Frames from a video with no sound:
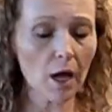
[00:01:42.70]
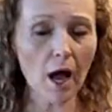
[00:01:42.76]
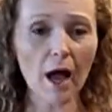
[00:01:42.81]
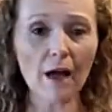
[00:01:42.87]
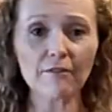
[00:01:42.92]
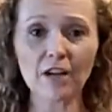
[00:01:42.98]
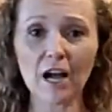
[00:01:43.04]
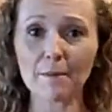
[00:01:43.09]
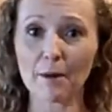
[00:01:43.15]

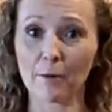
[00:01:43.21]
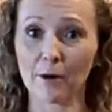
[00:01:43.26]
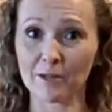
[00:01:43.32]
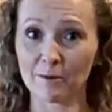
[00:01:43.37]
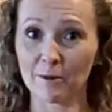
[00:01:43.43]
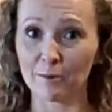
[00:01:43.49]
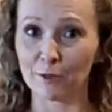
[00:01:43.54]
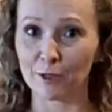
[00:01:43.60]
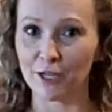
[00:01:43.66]
I've got my
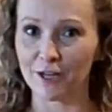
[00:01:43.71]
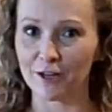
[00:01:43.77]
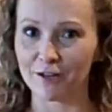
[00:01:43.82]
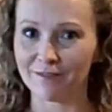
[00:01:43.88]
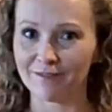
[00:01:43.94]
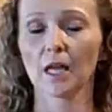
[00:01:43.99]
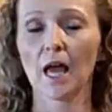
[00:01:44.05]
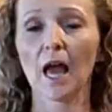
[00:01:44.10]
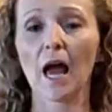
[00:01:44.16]
recipe book
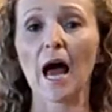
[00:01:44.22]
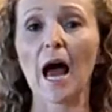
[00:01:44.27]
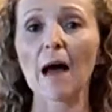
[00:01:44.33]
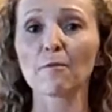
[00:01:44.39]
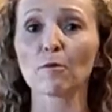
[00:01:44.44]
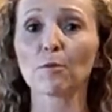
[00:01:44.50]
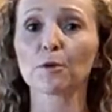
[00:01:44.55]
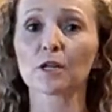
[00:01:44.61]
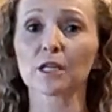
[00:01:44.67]
here. I
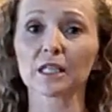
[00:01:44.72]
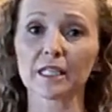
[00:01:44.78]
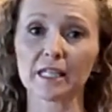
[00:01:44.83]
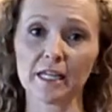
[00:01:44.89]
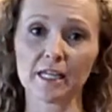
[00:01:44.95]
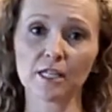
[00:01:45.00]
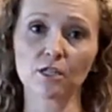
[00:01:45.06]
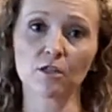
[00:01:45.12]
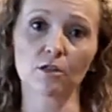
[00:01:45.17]
will put a
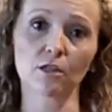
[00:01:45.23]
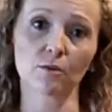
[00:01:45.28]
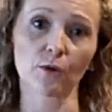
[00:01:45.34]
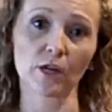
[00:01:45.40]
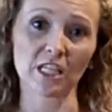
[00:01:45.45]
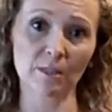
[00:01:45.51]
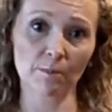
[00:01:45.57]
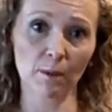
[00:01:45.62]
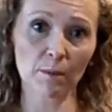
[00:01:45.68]
link to the
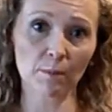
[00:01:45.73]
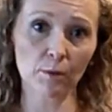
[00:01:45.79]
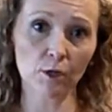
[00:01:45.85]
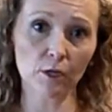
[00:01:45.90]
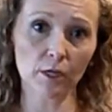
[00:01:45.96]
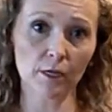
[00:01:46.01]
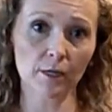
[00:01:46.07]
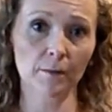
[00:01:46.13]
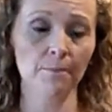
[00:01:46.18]
recipe
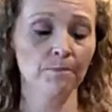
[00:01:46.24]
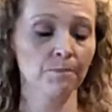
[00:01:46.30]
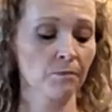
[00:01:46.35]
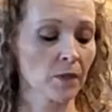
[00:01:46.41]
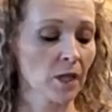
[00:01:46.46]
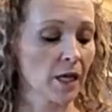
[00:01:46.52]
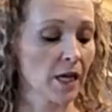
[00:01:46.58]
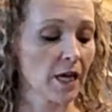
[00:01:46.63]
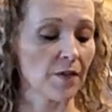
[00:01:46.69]
book
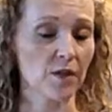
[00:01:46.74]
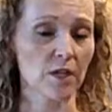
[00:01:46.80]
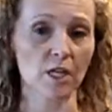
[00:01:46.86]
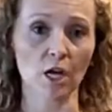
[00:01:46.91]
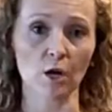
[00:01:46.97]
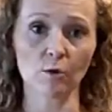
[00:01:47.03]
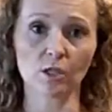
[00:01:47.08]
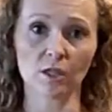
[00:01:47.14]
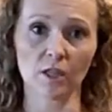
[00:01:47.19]
in the
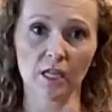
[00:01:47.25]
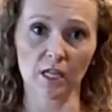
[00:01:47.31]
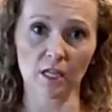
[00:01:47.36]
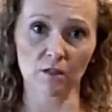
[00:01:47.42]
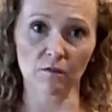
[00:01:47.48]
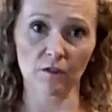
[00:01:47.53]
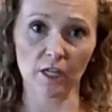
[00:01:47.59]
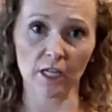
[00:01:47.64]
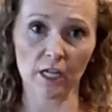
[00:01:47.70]
notes at the end of the
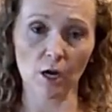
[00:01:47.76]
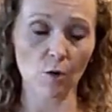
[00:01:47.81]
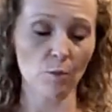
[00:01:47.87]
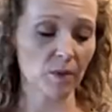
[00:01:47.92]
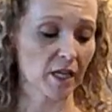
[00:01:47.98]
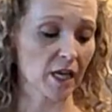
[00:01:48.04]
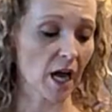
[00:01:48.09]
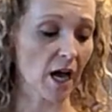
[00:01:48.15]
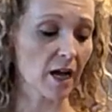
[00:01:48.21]
video
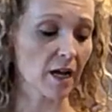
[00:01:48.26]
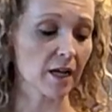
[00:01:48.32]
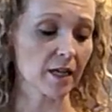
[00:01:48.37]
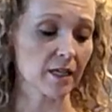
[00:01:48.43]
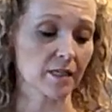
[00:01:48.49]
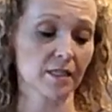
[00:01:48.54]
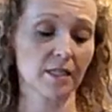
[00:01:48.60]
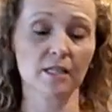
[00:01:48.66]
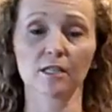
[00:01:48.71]

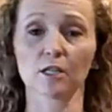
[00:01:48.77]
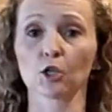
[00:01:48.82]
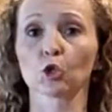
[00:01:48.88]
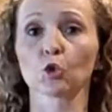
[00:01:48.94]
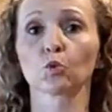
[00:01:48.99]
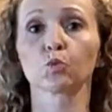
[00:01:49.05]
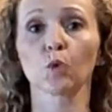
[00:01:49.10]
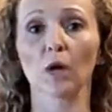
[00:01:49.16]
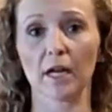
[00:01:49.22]
because this is a
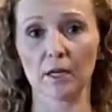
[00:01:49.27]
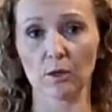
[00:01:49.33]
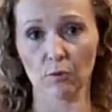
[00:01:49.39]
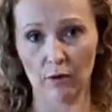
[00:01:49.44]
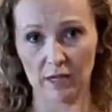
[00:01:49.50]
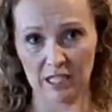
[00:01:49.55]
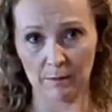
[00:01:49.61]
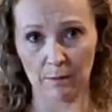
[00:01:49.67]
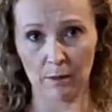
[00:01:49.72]
great
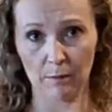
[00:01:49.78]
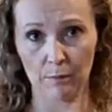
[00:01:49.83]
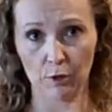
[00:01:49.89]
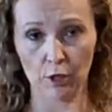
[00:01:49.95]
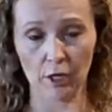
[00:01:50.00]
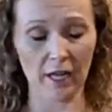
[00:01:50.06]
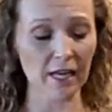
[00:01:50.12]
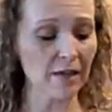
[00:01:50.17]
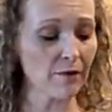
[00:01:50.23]
recipe
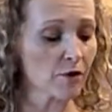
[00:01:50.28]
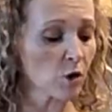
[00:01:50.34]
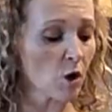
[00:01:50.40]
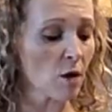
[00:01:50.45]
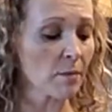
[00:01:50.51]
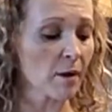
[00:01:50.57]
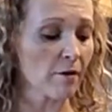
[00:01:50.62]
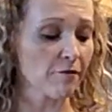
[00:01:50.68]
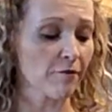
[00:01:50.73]
book. And even though
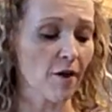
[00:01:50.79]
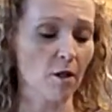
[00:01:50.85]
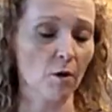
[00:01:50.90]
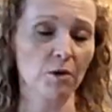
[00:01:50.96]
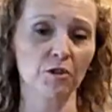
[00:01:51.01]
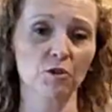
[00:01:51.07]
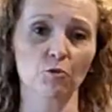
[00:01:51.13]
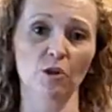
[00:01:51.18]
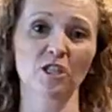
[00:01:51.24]
I'm not following
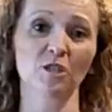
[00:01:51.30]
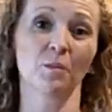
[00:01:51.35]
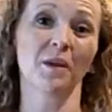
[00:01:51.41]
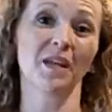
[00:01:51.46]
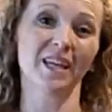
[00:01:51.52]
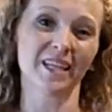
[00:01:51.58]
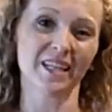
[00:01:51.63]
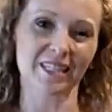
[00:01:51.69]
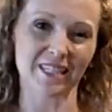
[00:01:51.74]
this recipe
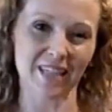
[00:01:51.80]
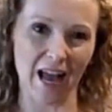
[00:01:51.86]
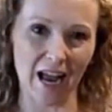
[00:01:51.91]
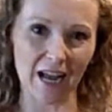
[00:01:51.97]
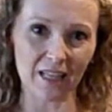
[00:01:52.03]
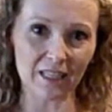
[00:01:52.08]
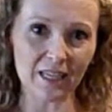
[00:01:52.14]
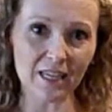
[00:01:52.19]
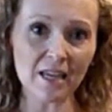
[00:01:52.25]

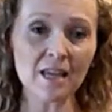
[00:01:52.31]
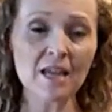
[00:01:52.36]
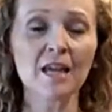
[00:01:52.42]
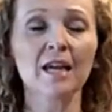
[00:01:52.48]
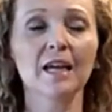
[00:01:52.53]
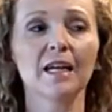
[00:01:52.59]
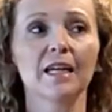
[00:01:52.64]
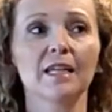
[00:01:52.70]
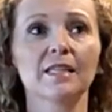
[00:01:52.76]
exactly,
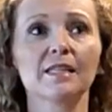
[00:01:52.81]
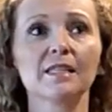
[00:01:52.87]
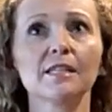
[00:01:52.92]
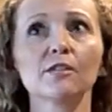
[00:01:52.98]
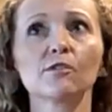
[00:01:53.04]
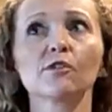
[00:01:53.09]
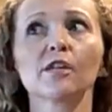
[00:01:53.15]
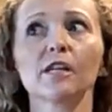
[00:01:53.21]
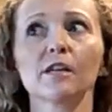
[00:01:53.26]
it
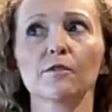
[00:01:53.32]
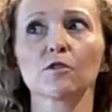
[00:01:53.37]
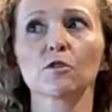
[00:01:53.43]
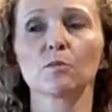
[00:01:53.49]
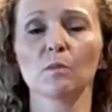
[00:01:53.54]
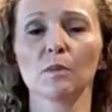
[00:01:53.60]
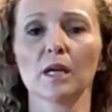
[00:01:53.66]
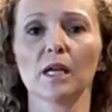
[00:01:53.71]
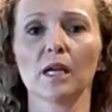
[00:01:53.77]
still gives
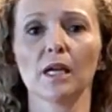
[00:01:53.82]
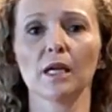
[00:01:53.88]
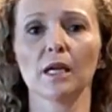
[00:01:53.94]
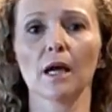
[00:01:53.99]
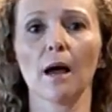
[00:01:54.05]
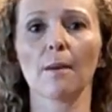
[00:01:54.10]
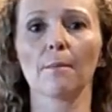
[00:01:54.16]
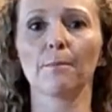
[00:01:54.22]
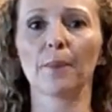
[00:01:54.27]
me
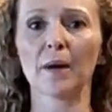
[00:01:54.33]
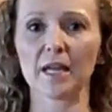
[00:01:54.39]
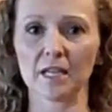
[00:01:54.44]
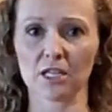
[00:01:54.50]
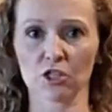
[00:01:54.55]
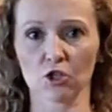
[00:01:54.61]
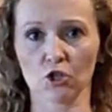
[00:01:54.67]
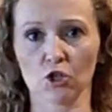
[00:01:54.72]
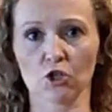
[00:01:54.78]
a
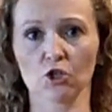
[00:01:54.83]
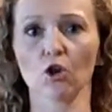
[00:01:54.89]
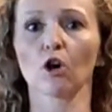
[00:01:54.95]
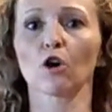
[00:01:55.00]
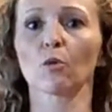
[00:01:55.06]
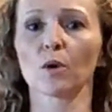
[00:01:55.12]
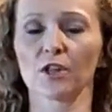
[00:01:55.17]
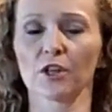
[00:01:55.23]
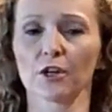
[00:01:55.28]
base to
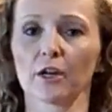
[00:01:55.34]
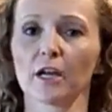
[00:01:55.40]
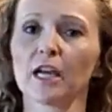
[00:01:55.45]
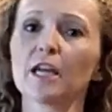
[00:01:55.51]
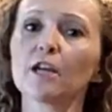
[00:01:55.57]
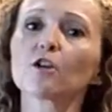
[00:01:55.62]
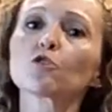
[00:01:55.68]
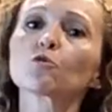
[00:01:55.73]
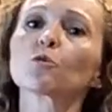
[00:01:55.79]
start with. Like
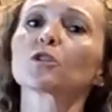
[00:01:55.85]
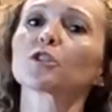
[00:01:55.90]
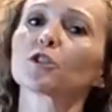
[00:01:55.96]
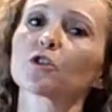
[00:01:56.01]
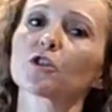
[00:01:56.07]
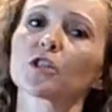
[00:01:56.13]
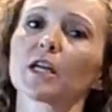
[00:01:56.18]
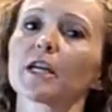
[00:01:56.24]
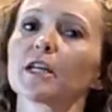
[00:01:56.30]
here's what
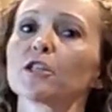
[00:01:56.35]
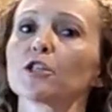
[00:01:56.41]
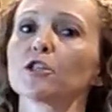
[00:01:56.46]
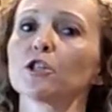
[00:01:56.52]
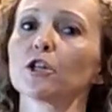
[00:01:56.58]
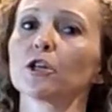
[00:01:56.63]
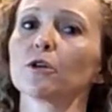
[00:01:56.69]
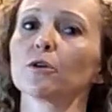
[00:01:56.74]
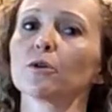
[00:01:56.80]
they're saying to
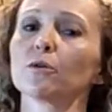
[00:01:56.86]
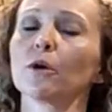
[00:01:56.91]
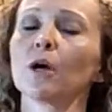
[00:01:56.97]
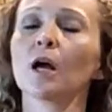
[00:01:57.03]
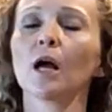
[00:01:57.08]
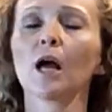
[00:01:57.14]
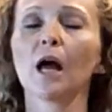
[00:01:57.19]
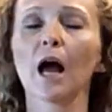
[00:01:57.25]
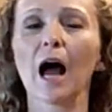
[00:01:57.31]
do.
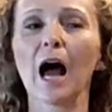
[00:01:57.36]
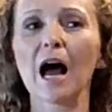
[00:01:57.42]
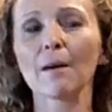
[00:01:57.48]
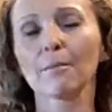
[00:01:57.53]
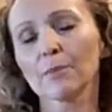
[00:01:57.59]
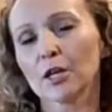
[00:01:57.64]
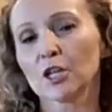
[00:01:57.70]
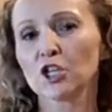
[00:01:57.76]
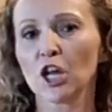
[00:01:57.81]

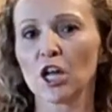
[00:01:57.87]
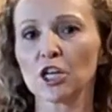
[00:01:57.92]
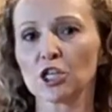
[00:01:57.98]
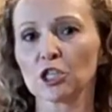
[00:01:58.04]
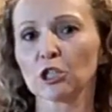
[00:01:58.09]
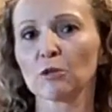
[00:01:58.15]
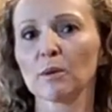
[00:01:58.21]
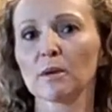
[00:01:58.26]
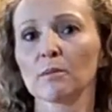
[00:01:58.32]
I'm gonna change a
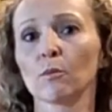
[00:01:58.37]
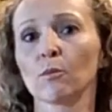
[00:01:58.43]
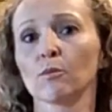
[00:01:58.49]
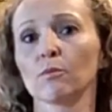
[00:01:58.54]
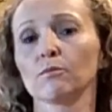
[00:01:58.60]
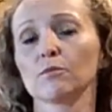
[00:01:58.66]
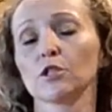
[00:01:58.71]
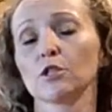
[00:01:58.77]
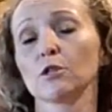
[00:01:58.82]
little bit
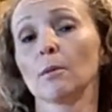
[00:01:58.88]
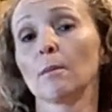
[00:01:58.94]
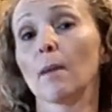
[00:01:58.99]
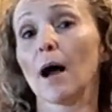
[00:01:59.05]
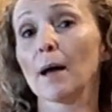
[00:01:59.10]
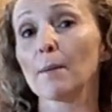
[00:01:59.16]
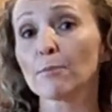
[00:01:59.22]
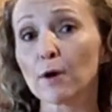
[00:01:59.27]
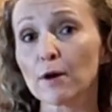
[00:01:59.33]
to
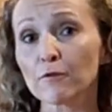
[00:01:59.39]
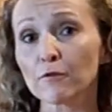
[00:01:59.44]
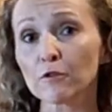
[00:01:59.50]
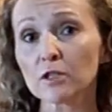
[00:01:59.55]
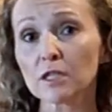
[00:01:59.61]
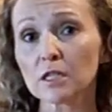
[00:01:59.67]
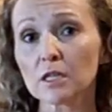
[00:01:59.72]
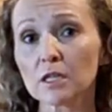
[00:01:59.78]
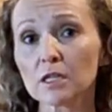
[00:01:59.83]
my
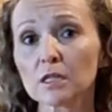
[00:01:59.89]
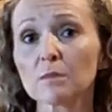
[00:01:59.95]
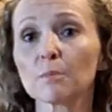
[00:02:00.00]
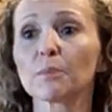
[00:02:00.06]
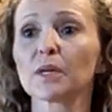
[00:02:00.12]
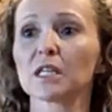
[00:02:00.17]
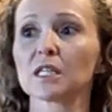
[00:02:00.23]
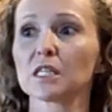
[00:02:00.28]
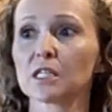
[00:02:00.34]
preferences,
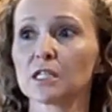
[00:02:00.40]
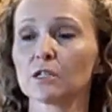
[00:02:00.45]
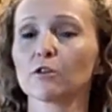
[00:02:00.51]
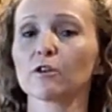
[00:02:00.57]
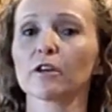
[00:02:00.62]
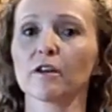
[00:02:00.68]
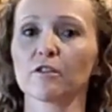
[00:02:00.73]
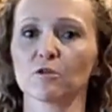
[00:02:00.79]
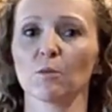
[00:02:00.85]
but it still
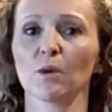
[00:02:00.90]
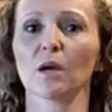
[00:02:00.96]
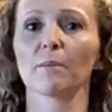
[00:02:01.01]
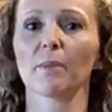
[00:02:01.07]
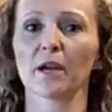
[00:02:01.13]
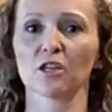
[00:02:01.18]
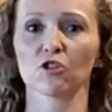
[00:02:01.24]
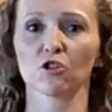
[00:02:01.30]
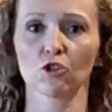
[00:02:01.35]
gives me a
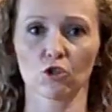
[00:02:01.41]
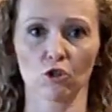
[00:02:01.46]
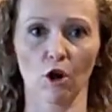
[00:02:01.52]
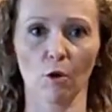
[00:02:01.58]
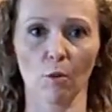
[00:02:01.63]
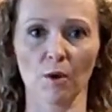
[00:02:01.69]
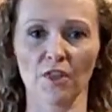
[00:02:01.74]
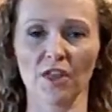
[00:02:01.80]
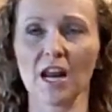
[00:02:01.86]
base to start
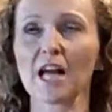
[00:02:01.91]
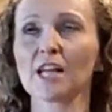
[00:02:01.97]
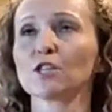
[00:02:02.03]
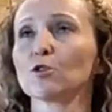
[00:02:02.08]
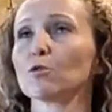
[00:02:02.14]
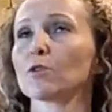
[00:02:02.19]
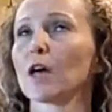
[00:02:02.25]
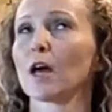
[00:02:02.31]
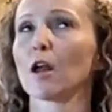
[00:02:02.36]
with, and I
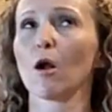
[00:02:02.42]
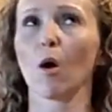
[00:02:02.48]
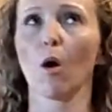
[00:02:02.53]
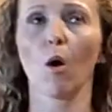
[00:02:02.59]
do that